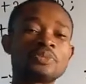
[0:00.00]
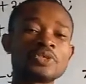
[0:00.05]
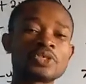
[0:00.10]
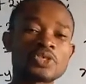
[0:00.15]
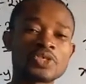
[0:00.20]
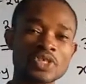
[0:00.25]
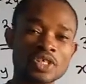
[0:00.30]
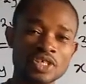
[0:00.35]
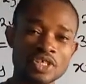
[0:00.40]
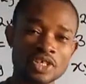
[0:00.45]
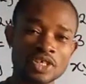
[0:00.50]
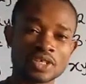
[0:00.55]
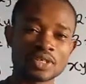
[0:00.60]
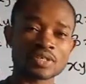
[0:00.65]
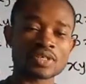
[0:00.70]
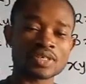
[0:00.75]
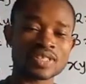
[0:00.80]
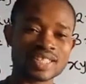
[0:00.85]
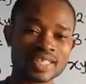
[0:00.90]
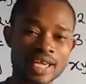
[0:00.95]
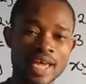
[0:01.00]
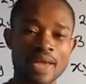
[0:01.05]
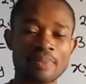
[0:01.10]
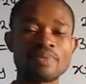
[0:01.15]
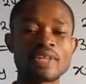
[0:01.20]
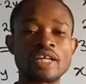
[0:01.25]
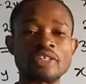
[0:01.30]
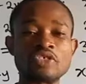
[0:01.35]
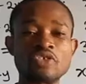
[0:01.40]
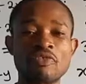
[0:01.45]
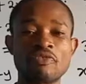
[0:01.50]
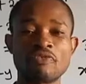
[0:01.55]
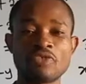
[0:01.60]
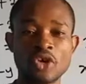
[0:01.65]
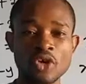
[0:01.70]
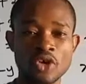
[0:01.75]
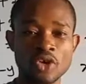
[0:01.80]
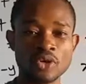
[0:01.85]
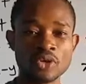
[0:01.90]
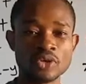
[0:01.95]
procedures, steps that you
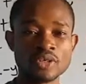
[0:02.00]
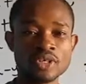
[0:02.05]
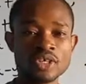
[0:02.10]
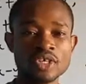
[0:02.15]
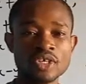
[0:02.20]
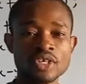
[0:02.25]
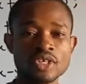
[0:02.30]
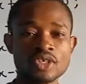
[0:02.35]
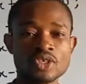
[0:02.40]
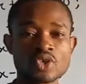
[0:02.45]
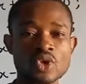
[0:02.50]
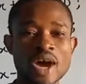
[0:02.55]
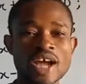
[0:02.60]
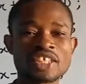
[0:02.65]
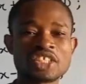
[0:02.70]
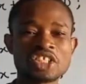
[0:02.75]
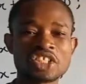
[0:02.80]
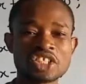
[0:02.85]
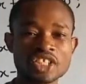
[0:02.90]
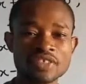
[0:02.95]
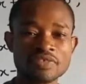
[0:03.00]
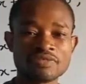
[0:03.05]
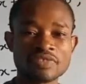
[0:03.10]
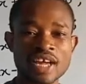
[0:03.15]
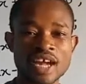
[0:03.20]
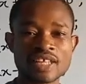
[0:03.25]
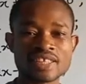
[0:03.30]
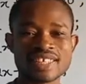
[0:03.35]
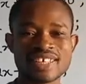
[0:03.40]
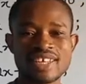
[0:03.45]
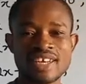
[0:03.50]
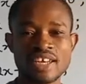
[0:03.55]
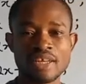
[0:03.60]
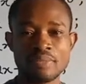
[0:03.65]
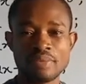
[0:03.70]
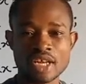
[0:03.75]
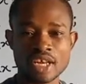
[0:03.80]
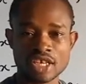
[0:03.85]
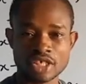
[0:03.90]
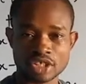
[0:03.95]
follow to achieve that
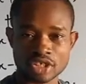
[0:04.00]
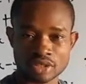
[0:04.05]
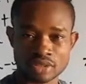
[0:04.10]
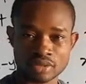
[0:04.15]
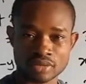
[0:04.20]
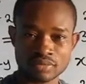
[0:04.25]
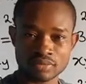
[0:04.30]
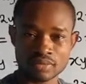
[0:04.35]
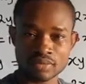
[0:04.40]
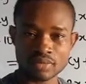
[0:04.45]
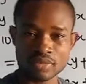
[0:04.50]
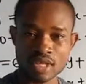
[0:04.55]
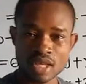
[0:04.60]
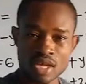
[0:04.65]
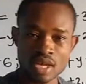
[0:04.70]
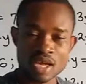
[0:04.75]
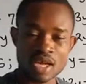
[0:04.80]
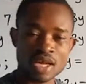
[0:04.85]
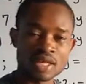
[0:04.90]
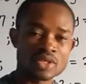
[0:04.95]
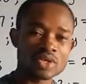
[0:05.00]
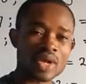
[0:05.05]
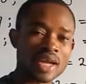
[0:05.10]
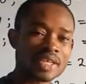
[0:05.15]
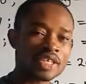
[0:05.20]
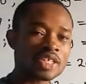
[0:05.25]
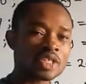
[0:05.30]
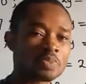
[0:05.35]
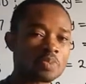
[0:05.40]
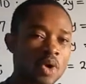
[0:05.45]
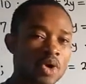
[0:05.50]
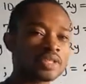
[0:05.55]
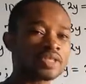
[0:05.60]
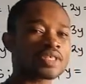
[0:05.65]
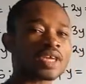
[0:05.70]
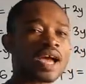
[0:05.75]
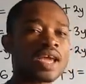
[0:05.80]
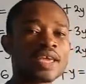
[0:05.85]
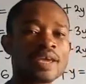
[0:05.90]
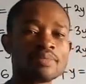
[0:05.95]
elimination. And so at this
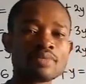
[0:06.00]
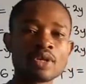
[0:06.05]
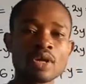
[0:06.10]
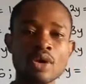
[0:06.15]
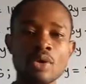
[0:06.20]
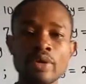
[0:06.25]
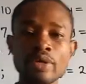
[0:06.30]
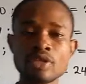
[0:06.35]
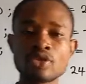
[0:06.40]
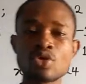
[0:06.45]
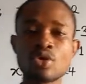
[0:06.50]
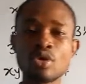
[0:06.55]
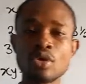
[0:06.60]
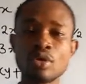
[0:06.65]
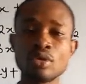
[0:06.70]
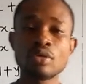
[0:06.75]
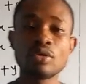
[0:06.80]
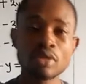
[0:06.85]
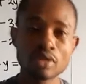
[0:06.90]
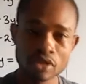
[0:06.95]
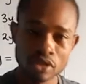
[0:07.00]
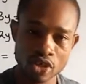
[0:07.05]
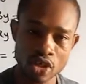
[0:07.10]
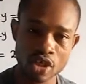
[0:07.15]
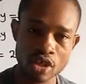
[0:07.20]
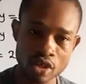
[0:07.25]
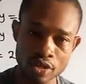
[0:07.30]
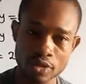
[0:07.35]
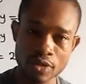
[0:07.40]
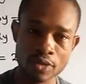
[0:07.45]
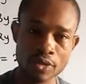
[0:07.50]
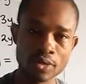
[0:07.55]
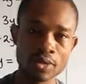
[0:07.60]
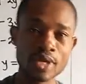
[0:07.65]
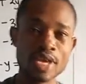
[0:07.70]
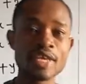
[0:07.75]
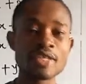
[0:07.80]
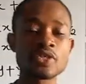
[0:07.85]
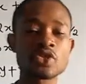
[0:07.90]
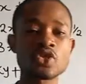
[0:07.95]
point, I am going to tell you
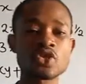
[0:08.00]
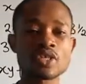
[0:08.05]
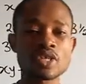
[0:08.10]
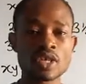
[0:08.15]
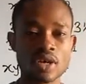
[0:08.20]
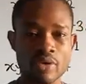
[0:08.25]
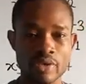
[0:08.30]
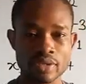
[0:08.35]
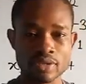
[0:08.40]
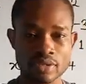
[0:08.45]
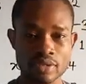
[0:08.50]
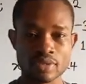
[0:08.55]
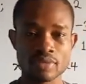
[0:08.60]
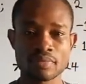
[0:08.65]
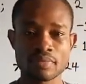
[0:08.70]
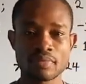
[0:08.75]
a secret.